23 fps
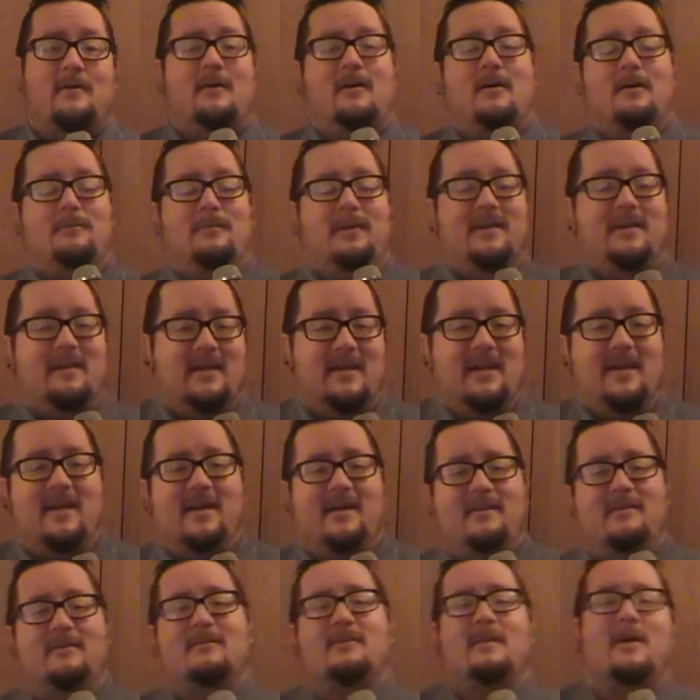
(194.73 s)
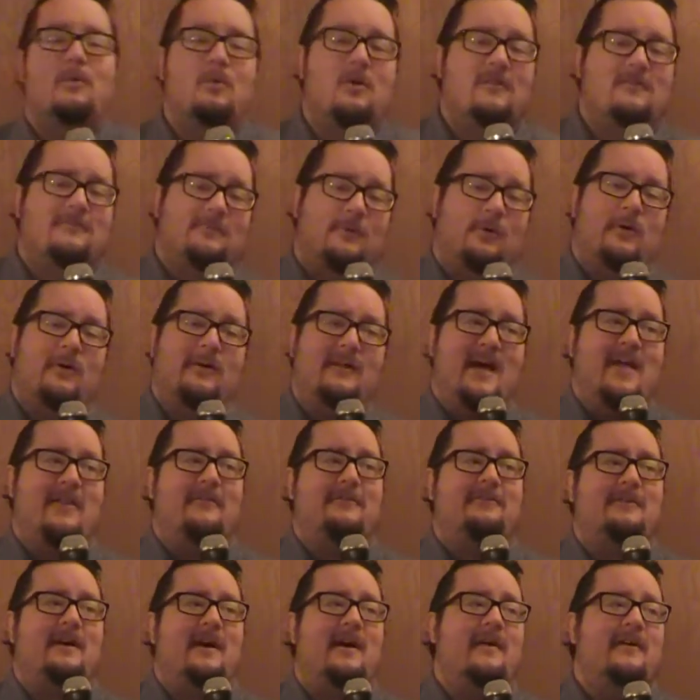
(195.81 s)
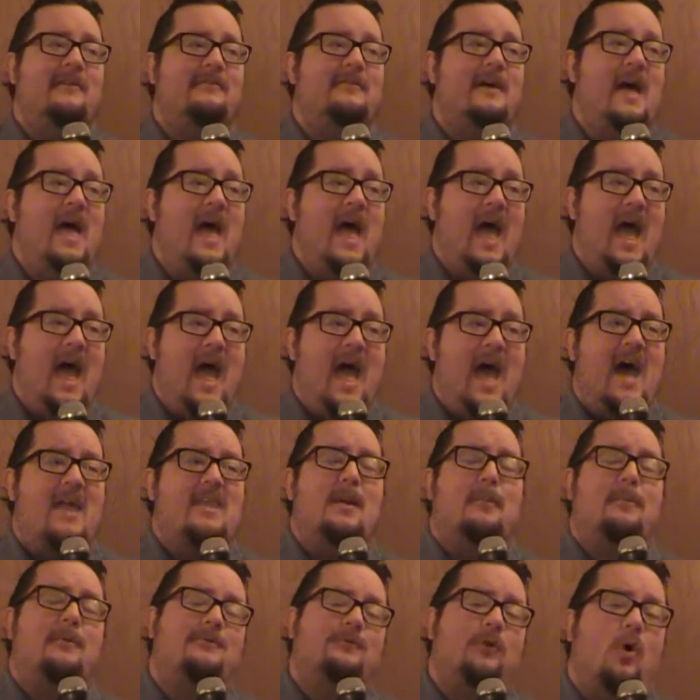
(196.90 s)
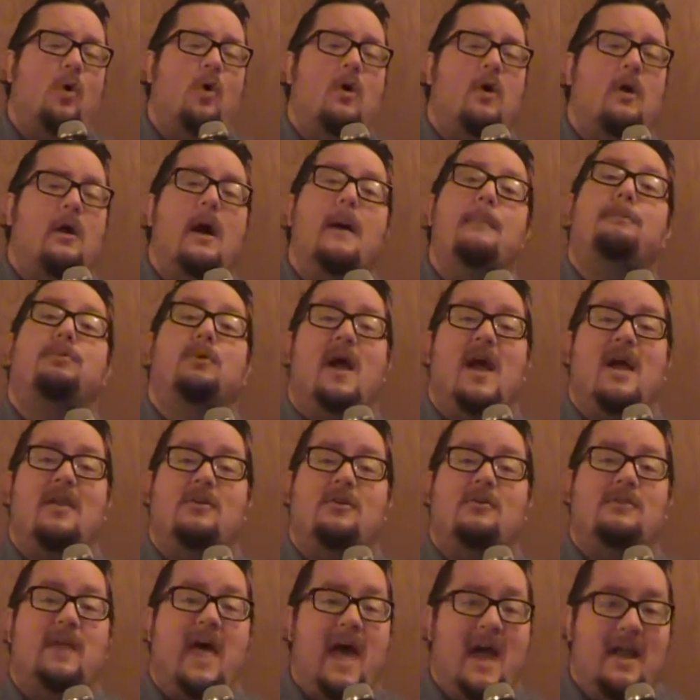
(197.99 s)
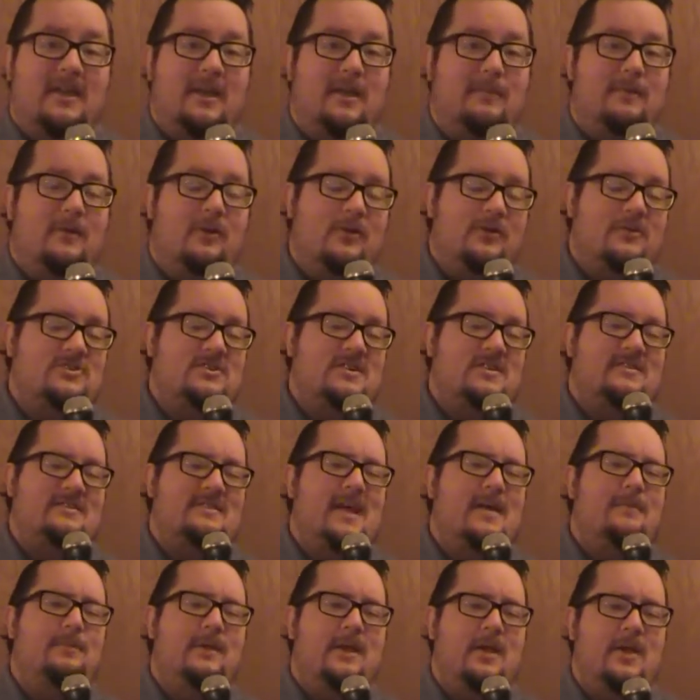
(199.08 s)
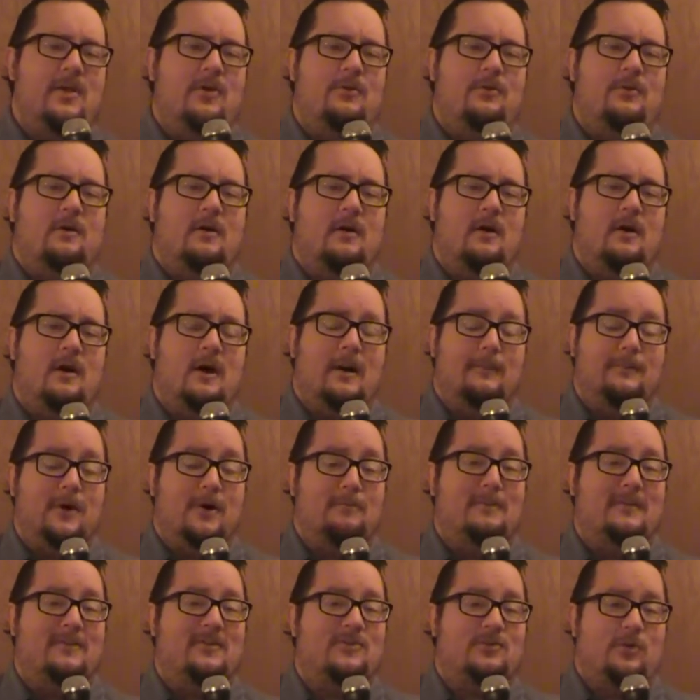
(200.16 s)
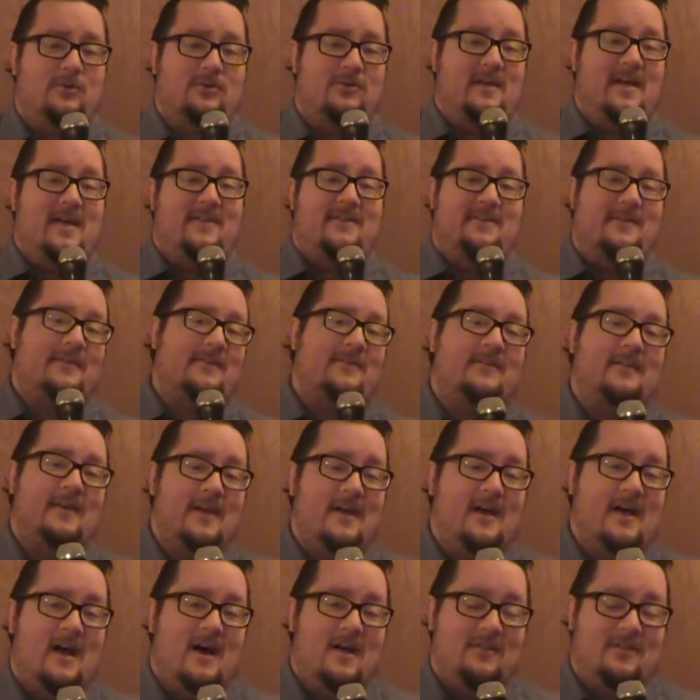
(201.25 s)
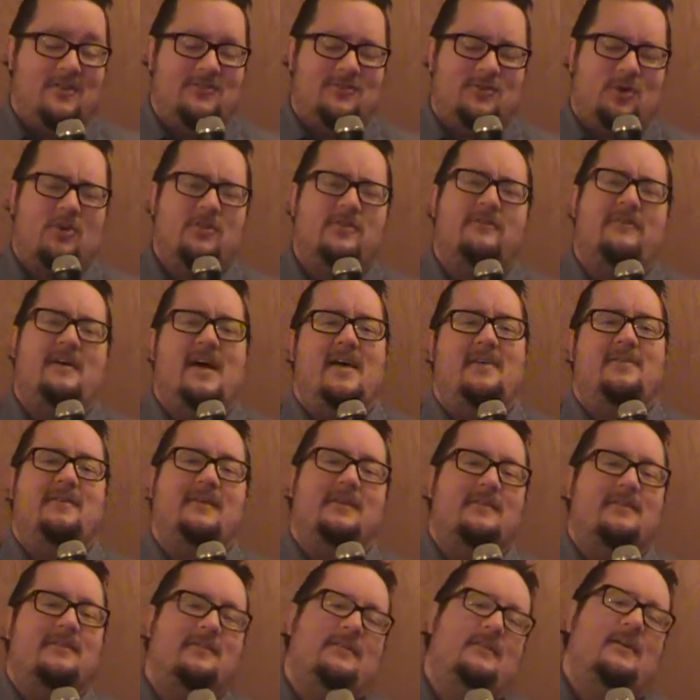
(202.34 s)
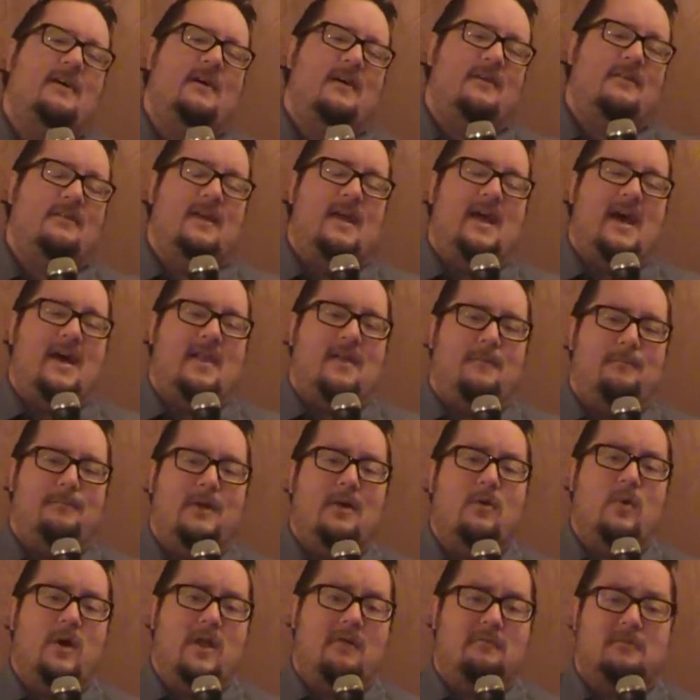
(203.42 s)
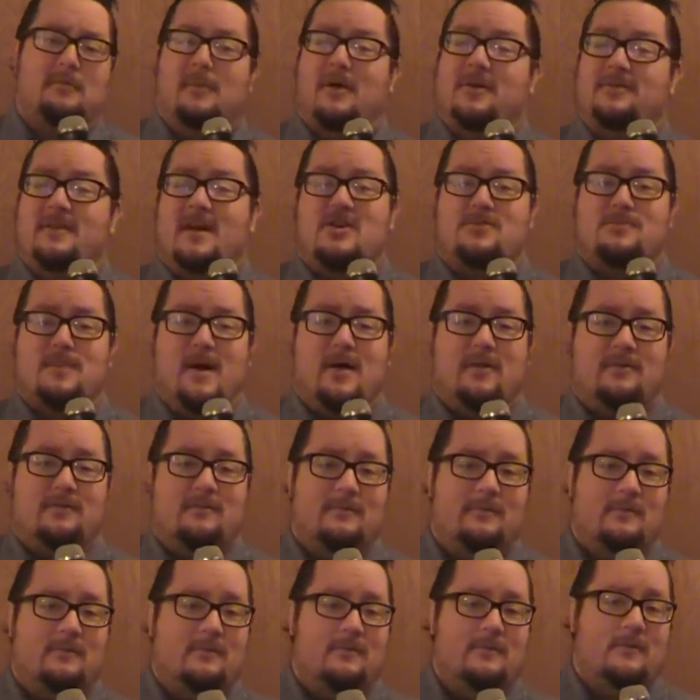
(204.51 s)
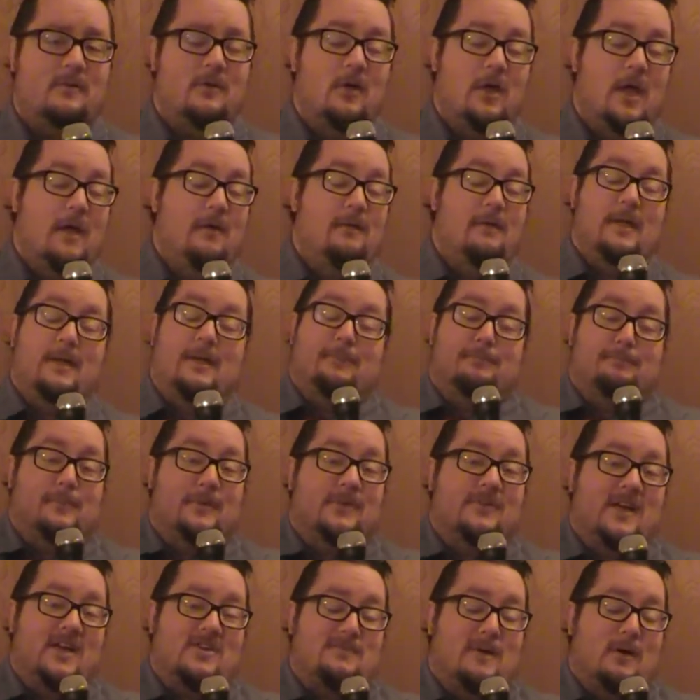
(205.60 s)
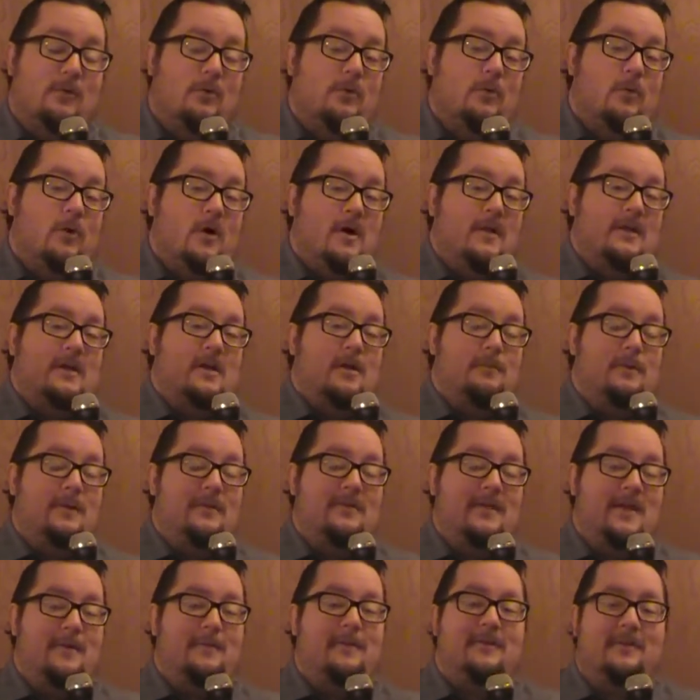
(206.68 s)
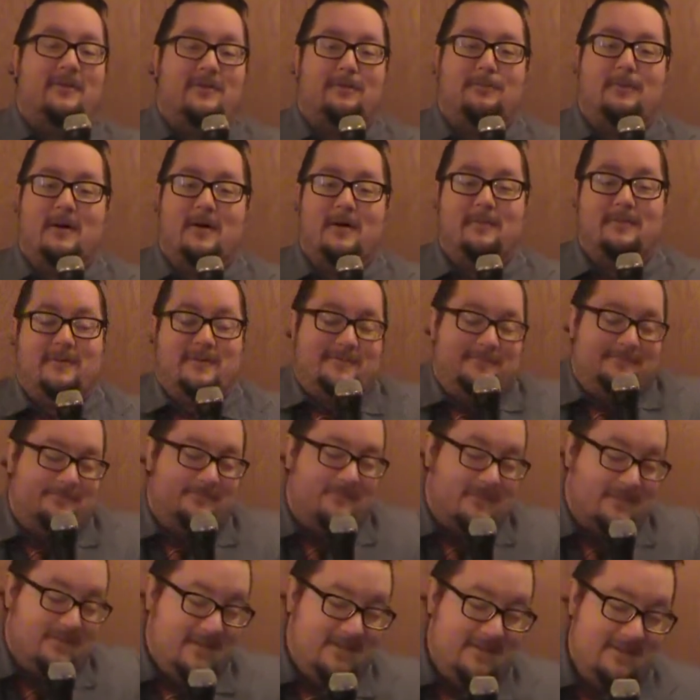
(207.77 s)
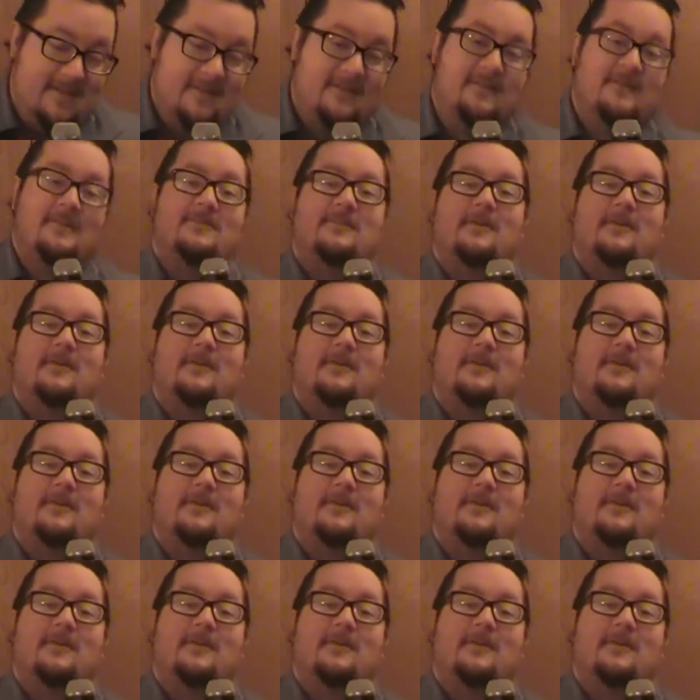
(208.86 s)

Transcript: Ameen and Kidd. They were four, now they're five number four, a brand new tag team who just debuted. I'm talking about the Swords of Essex. The Swords of Essex, they had a big win over Mustache Mountain. It, it, Mustache Mountain would have won. It could have been them in this spot, but it didn't.